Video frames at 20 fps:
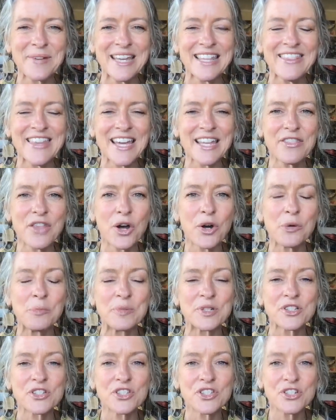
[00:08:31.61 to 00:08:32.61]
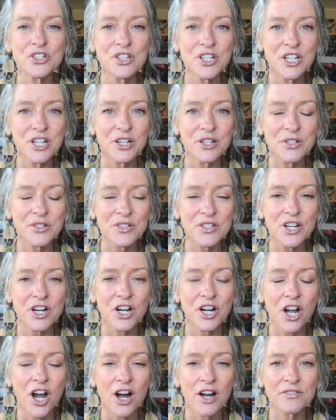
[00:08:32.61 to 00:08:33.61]
and then the open studios
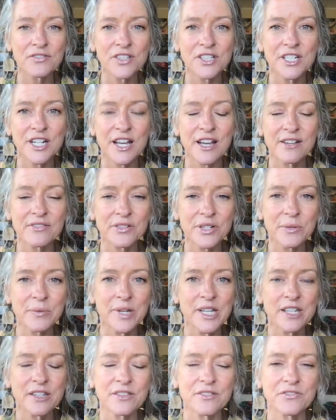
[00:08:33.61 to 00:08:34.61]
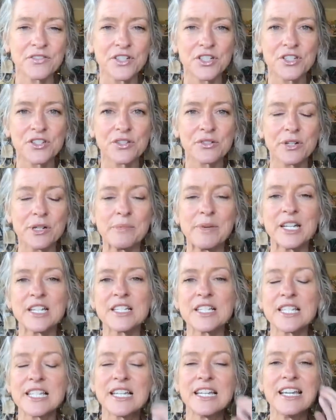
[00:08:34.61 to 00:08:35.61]
are offered every week the first three
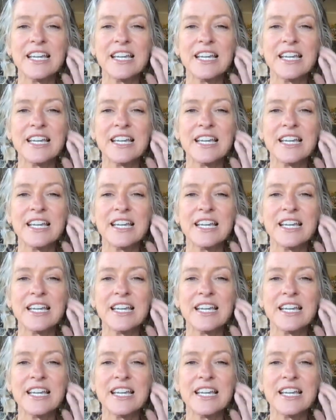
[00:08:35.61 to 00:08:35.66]
months